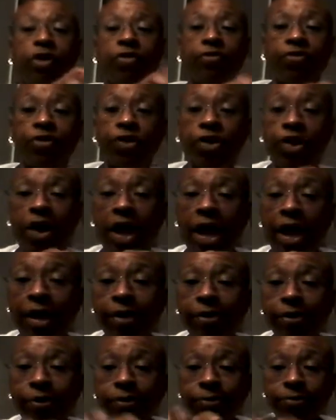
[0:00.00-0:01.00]
for your
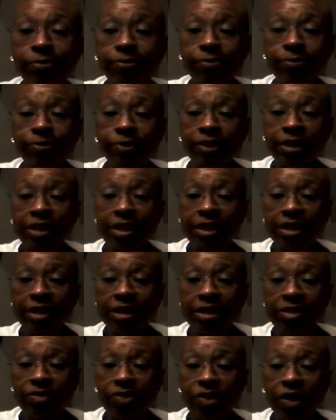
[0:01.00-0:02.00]
ankle See,
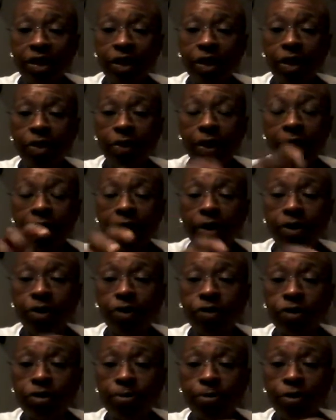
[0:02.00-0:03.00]
it's really low here,
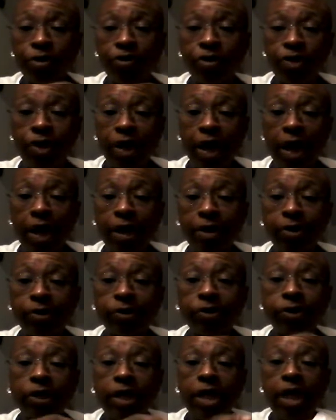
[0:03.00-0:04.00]
no support for your
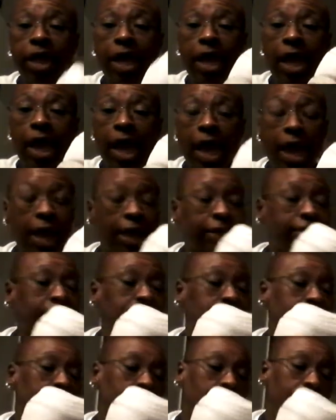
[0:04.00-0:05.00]
ankle,
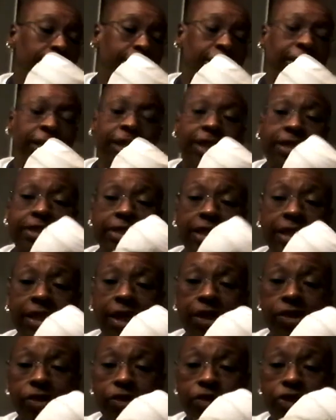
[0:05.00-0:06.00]
and um, it is a
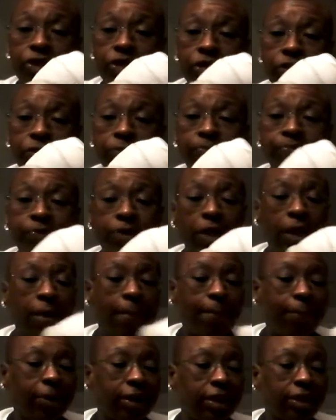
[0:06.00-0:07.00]
leather shoe,
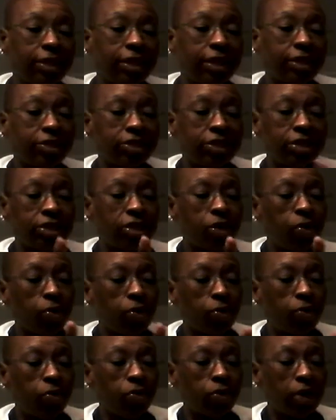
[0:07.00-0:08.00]
but there's
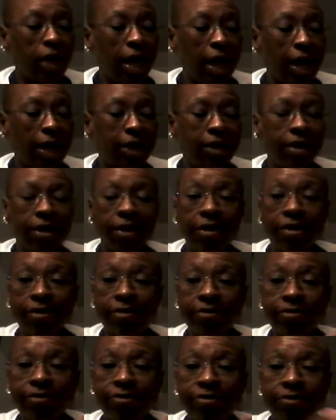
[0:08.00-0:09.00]
no kind
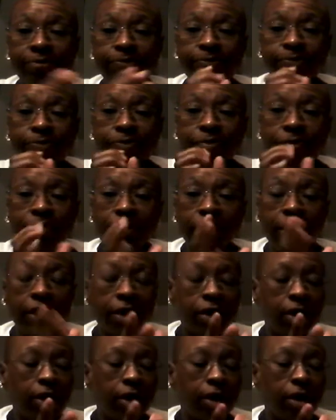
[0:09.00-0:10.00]
of
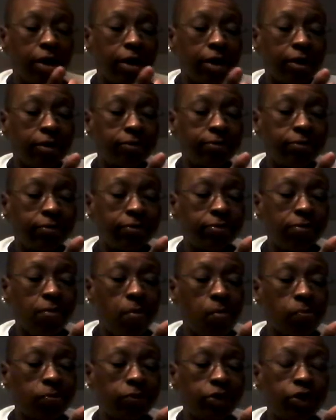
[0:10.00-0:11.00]
um,
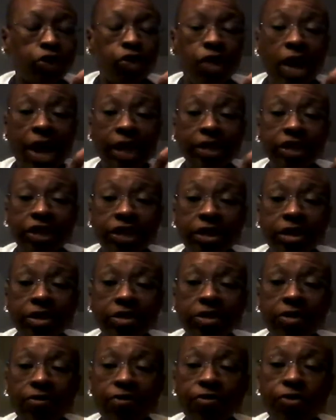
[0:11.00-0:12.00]

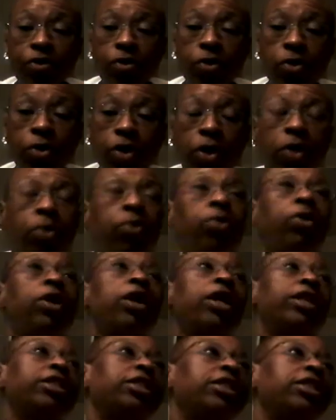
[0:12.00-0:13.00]
traction for, or
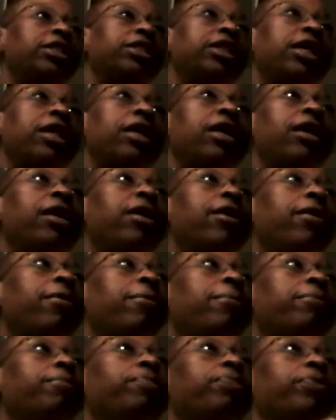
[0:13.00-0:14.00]
I should say, um,